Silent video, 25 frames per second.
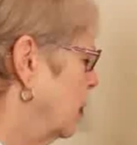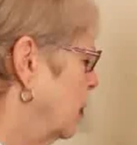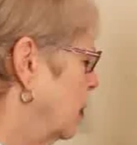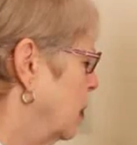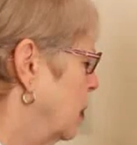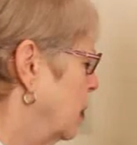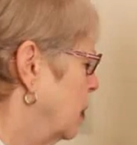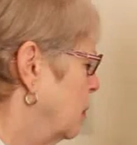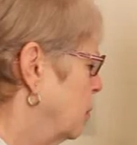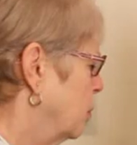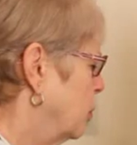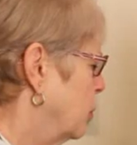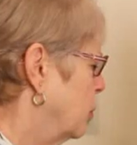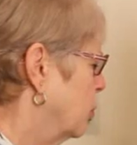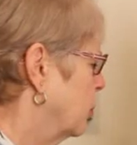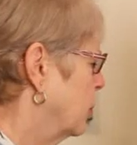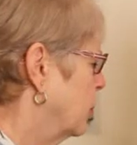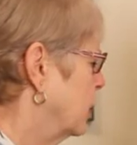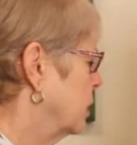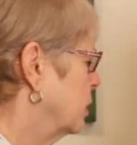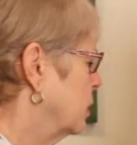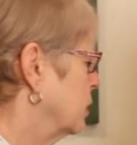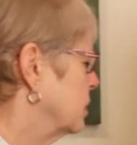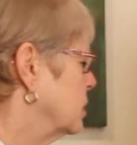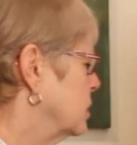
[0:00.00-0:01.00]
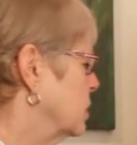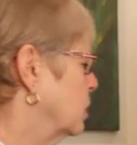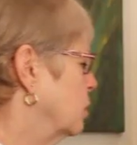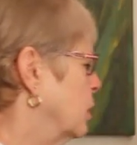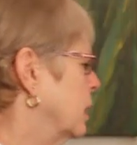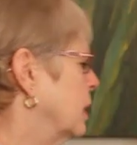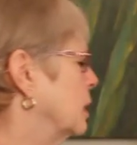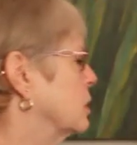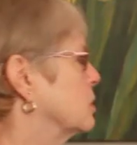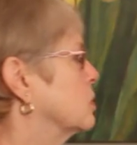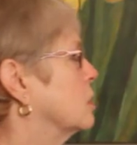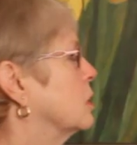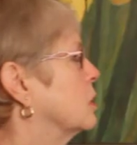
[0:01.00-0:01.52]
important, so we
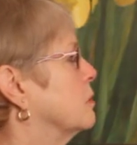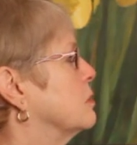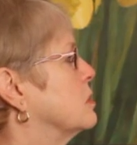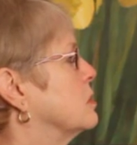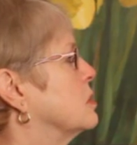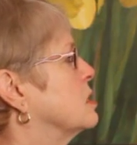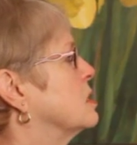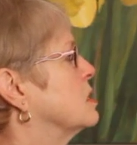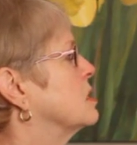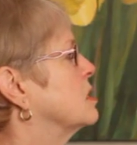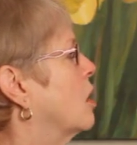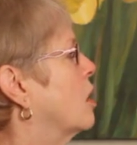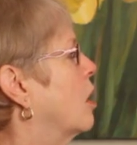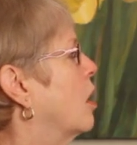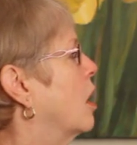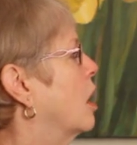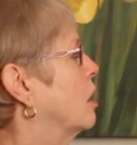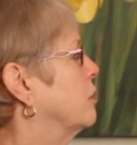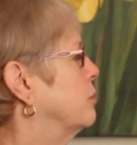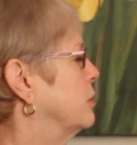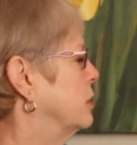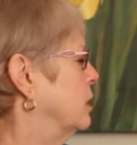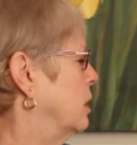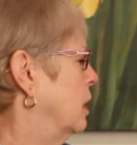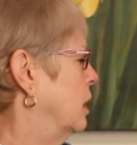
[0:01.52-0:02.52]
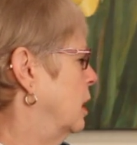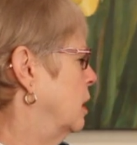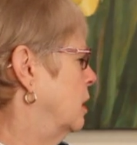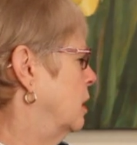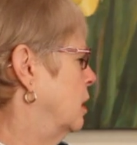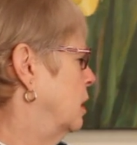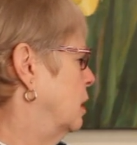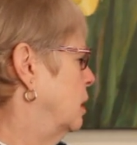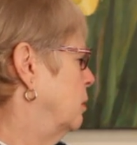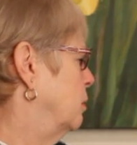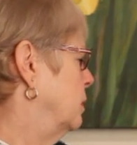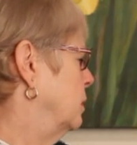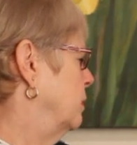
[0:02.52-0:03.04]
can sort of soften that up.